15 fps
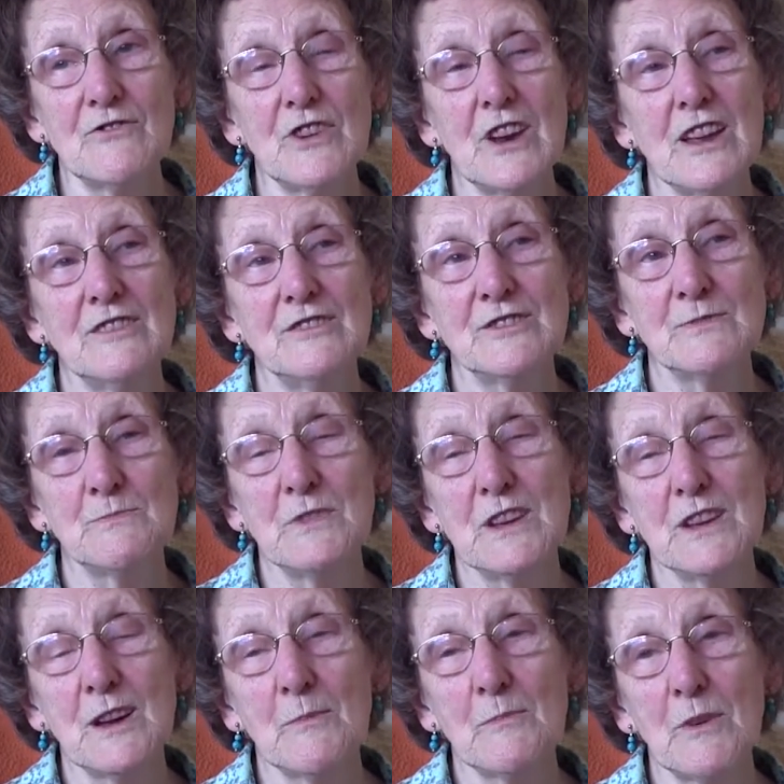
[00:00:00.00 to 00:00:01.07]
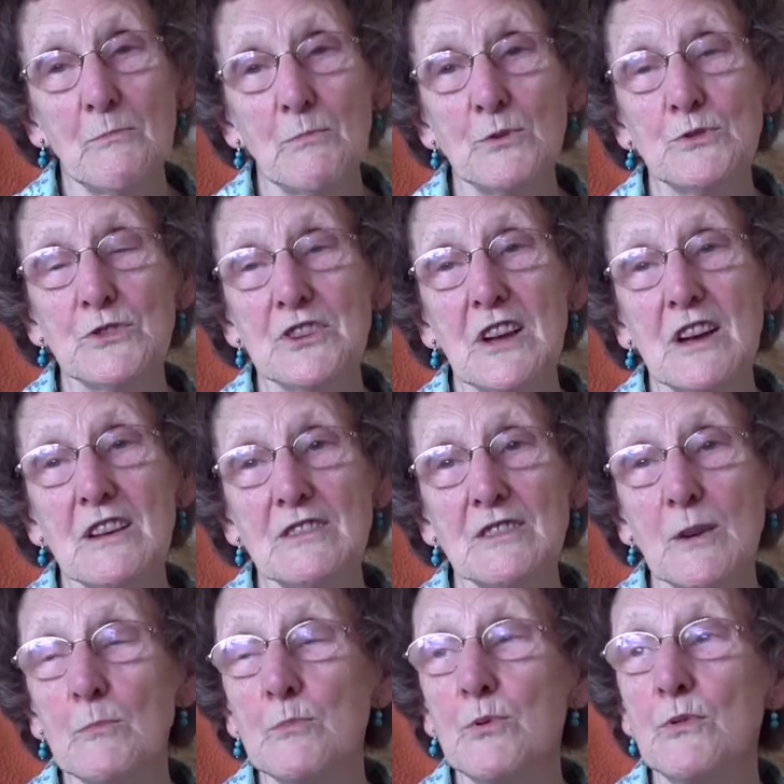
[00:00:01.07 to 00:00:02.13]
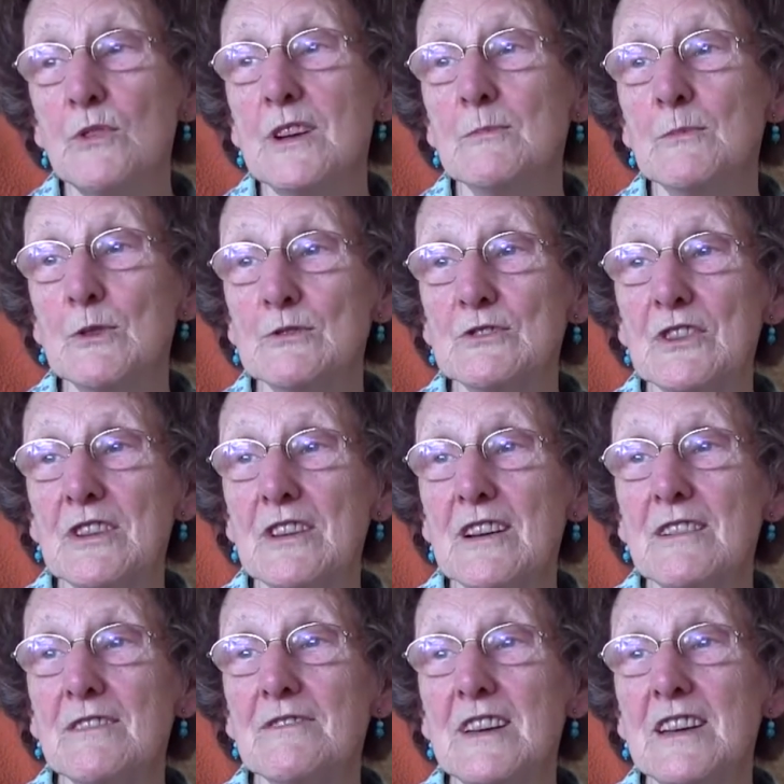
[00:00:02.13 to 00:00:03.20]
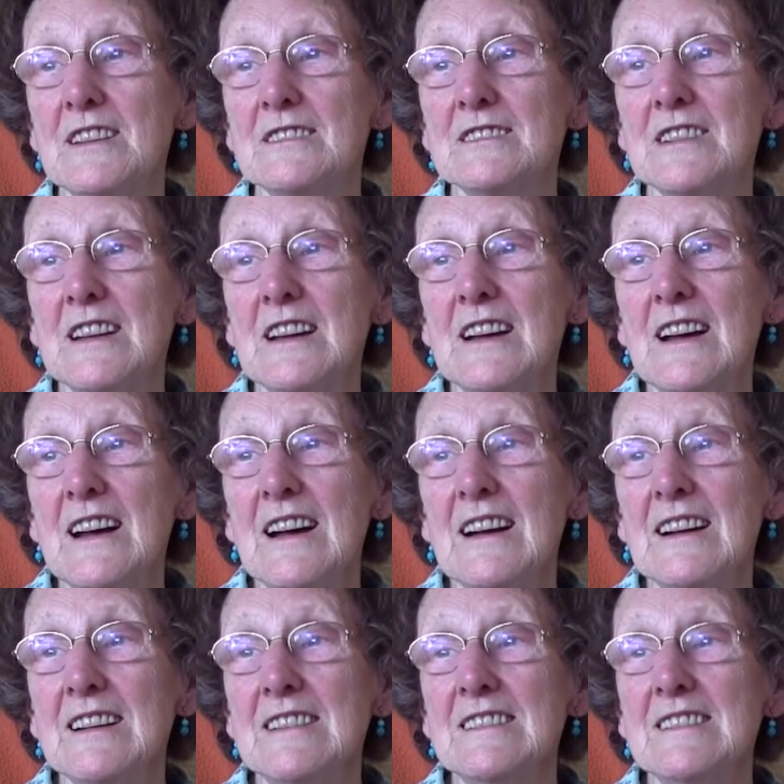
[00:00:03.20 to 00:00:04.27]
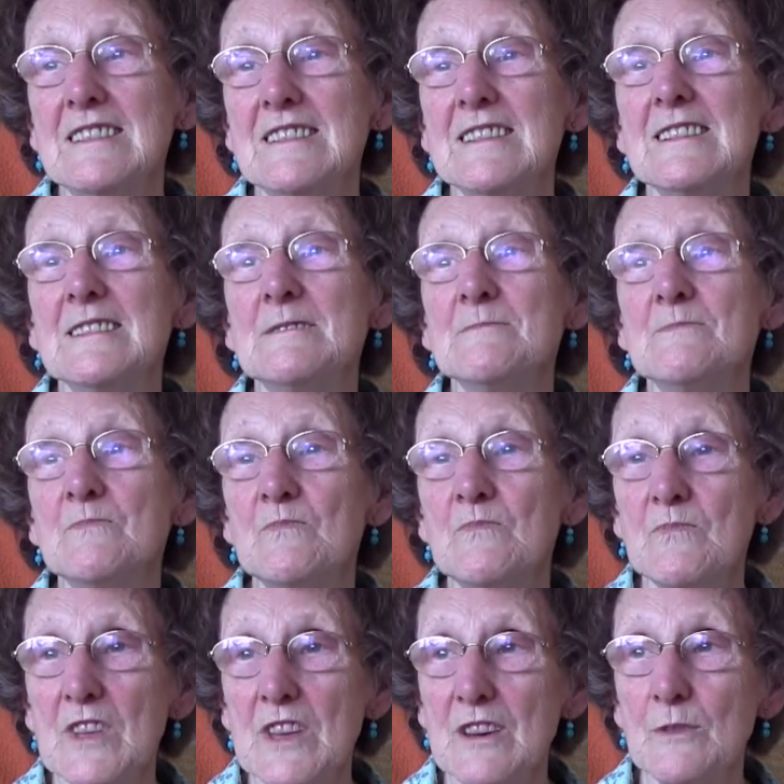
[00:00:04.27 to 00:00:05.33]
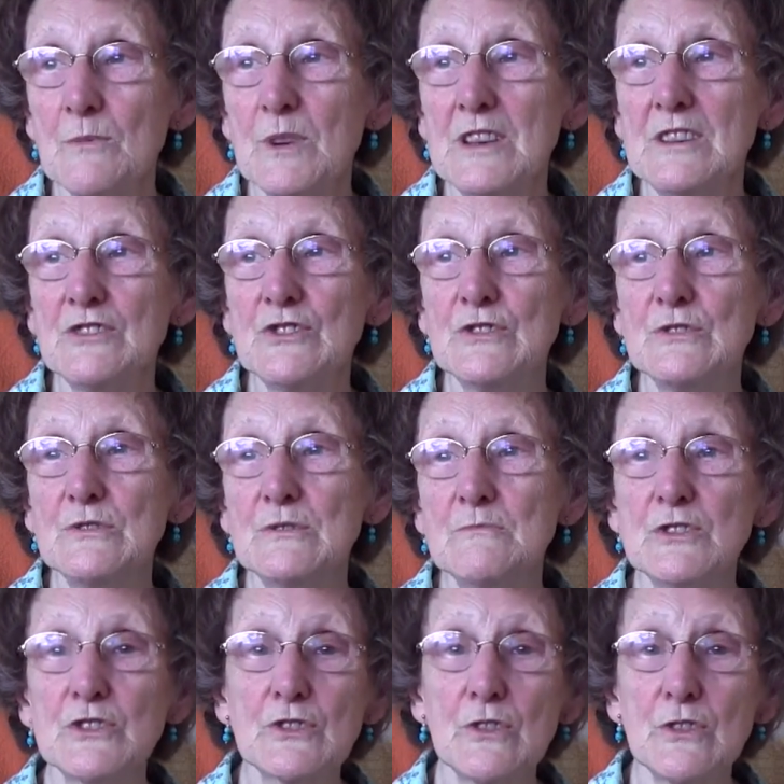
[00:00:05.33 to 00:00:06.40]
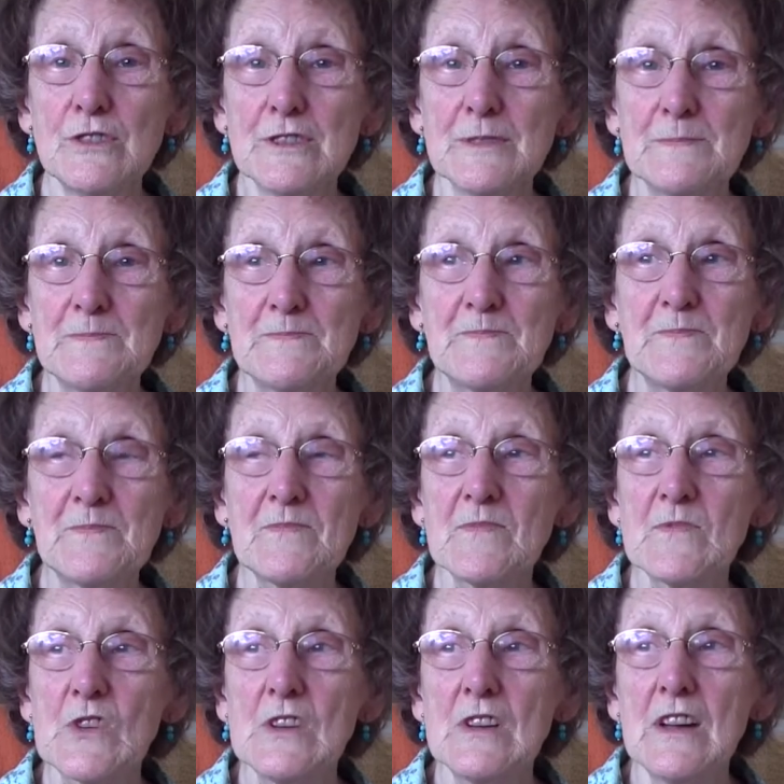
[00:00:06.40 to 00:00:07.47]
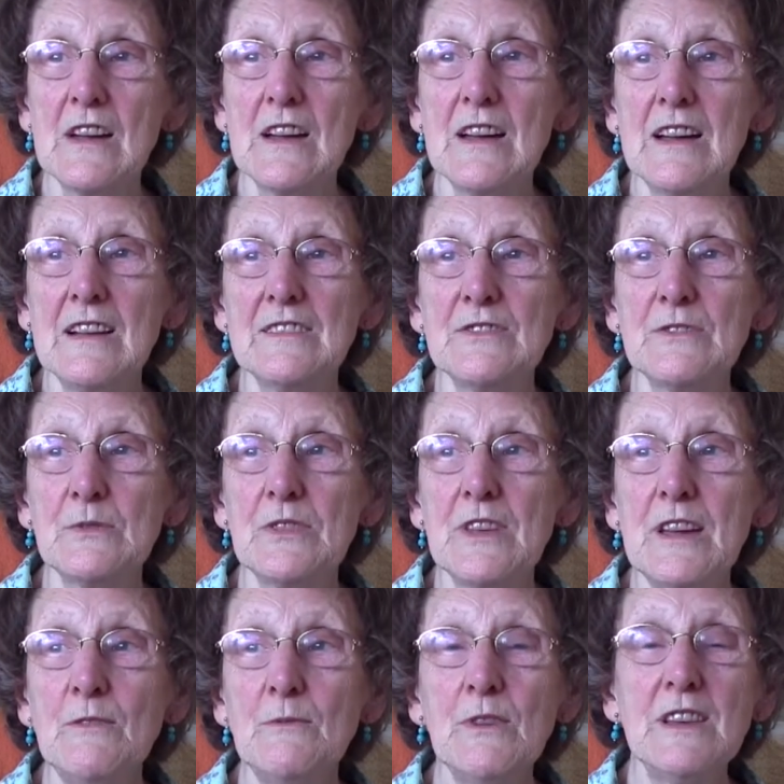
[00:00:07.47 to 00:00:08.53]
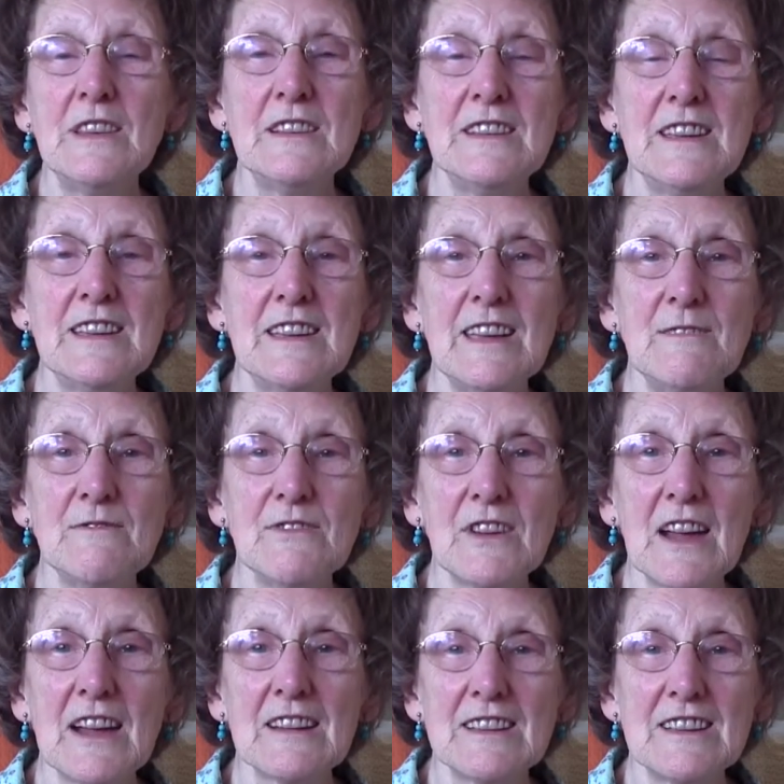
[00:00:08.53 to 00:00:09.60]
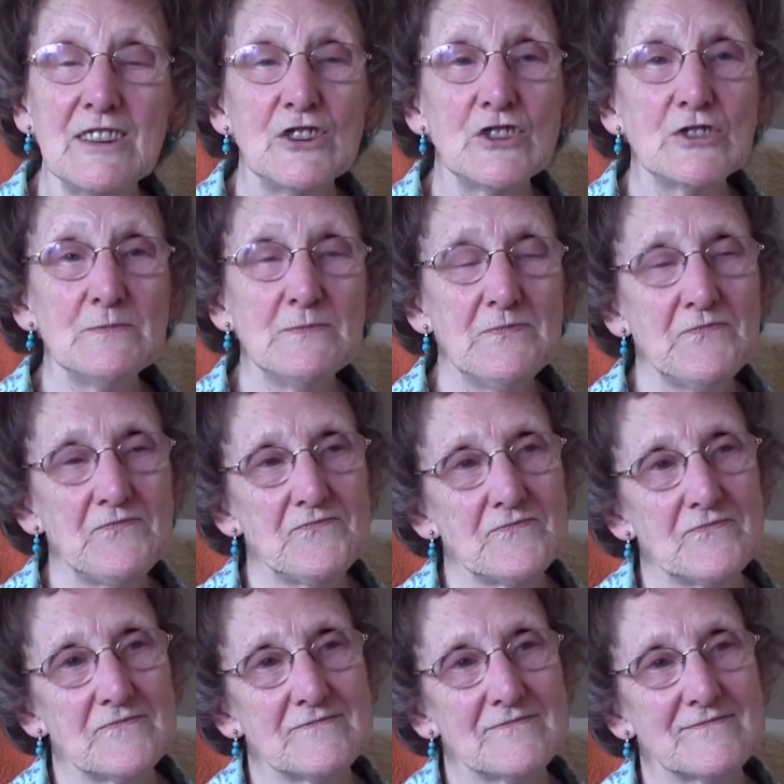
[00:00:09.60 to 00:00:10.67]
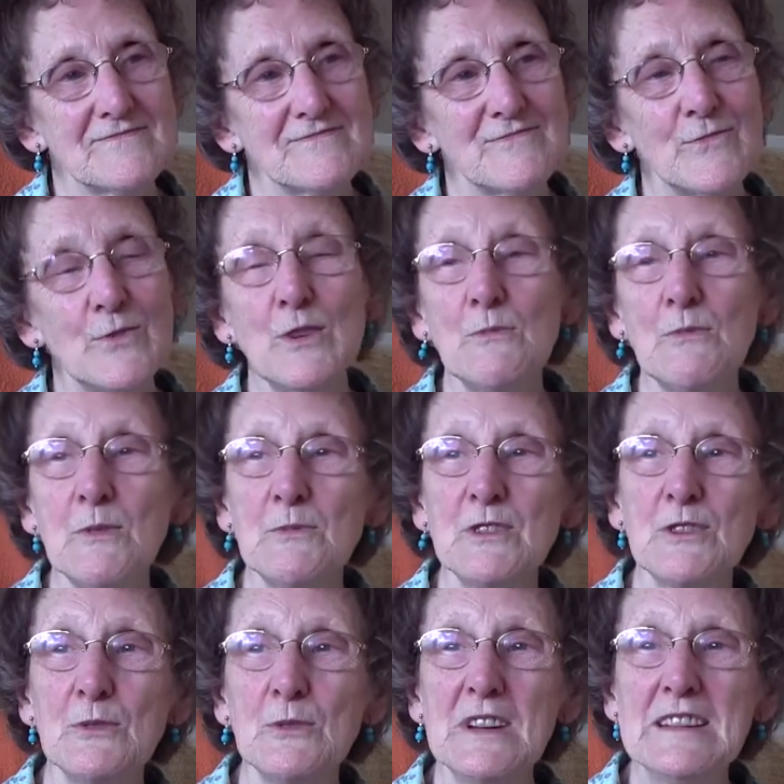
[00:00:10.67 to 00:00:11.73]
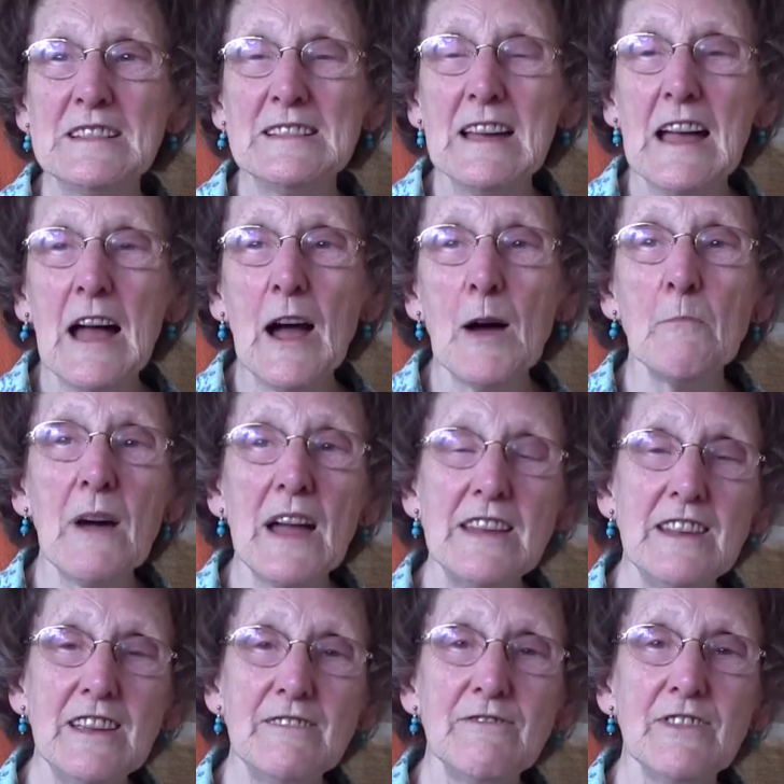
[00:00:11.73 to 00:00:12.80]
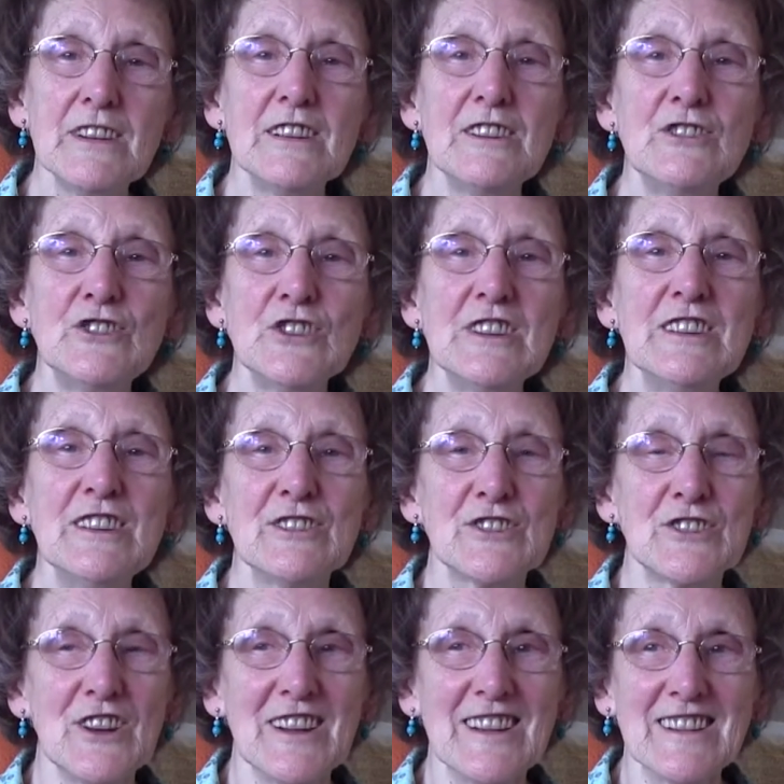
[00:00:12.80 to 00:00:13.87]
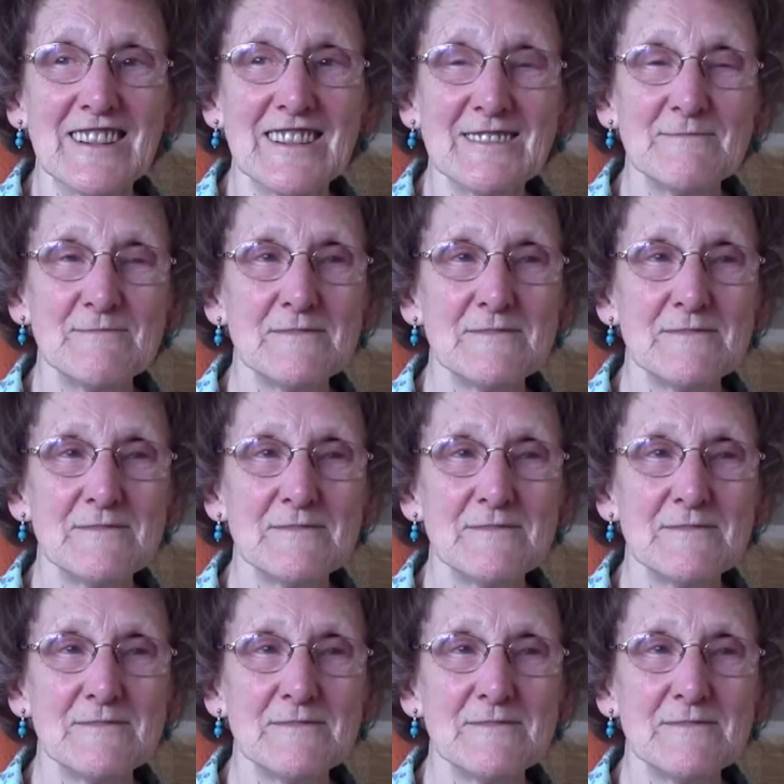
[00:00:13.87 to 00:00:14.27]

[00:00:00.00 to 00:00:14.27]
Friends made up a postcard and a poem all to that effect, and um, there it went to Miss Connor. So then, when the day came for allocation, where were we going? A mining village in Ayrshire.